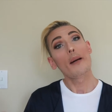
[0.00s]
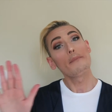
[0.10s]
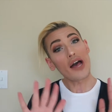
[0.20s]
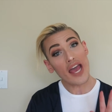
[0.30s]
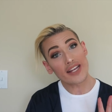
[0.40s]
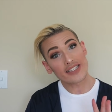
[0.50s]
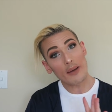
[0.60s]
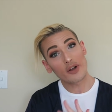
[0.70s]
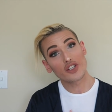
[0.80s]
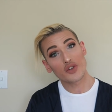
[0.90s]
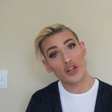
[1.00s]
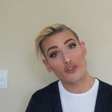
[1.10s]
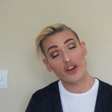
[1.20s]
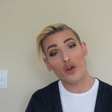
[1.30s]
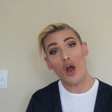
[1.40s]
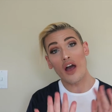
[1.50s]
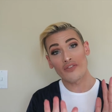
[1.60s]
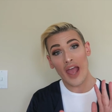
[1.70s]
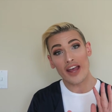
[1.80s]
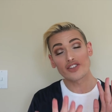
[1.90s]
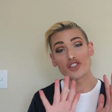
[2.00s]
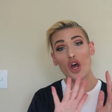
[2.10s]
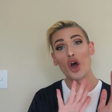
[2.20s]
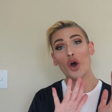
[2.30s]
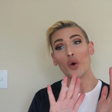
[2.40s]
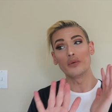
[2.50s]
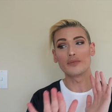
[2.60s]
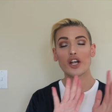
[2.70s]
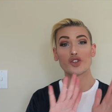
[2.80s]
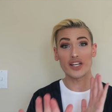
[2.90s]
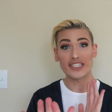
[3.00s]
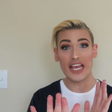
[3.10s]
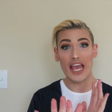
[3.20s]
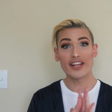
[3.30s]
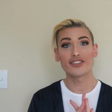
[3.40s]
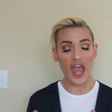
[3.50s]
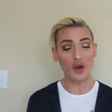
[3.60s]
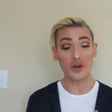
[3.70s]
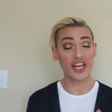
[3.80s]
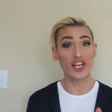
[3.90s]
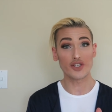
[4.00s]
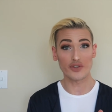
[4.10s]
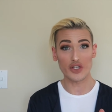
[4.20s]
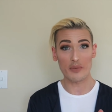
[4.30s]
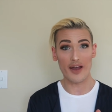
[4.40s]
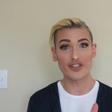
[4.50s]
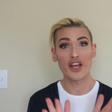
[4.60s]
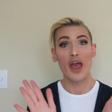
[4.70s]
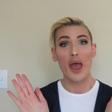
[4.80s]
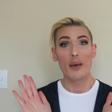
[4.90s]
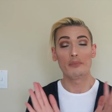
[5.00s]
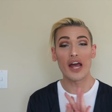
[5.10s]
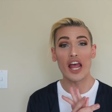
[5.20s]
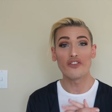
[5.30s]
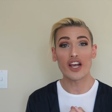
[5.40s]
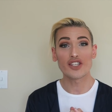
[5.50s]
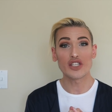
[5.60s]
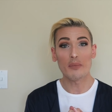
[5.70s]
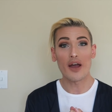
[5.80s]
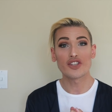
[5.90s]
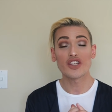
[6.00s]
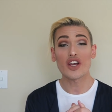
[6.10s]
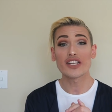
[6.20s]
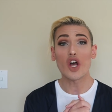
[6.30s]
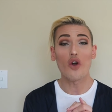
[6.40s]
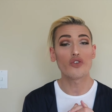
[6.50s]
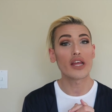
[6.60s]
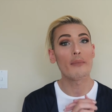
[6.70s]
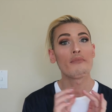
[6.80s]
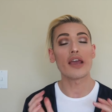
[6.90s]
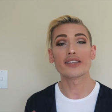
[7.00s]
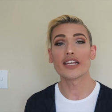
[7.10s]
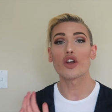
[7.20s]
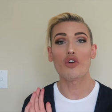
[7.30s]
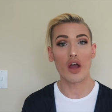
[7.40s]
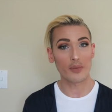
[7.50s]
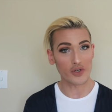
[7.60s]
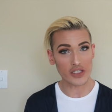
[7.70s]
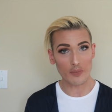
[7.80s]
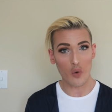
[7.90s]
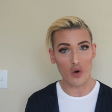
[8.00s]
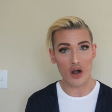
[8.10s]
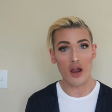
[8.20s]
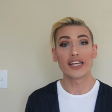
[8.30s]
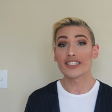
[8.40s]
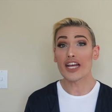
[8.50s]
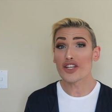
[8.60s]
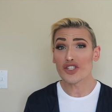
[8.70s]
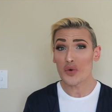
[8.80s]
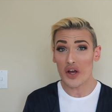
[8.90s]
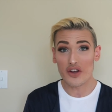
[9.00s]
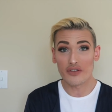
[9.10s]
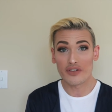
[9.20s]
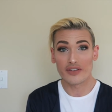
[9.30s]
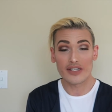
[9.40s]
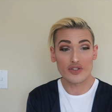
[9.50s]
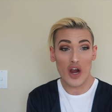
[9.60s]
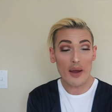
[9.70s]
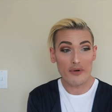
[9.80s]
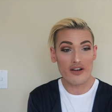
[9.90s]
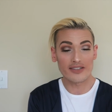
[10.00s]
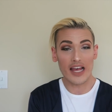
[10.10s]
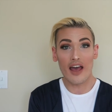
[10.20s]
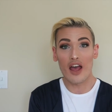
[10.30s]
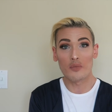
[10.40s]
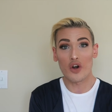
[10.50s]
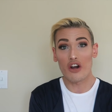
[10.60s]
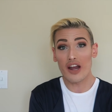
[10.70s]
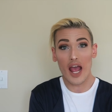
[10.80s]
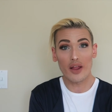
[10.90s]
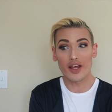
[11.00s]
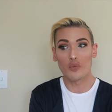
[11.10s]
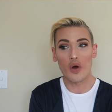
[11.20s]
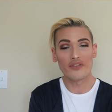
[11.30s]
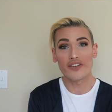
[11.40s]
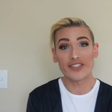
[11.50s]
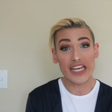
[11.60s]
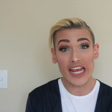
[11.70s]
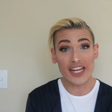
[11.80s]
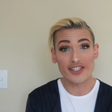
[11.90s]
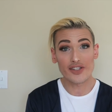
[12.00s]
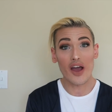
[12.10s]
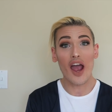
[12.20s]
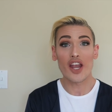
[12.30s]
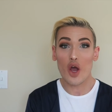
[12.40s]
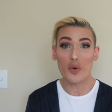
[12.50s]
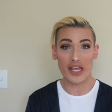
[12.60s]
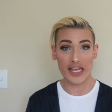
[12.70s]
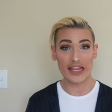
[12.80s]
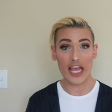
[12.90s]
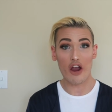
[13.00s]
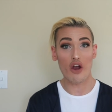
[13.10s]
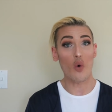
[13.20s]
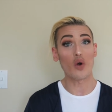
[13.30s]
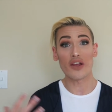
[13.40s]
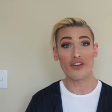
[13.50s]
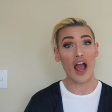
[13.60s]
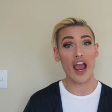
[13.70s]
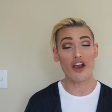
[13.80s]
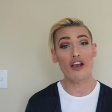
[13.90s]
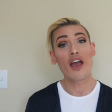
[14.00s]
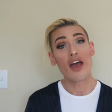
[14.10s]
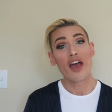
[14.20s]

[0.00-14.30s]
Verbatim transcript: But I'm gonna do another video on that, so addressing it. I don't wanna get into it too much. But I love you guys so much. Thank you guys all for the amazing, incredible support. Let's get to 200 subscribers. Um, we're already at like 115, so I know we can get there or even higher.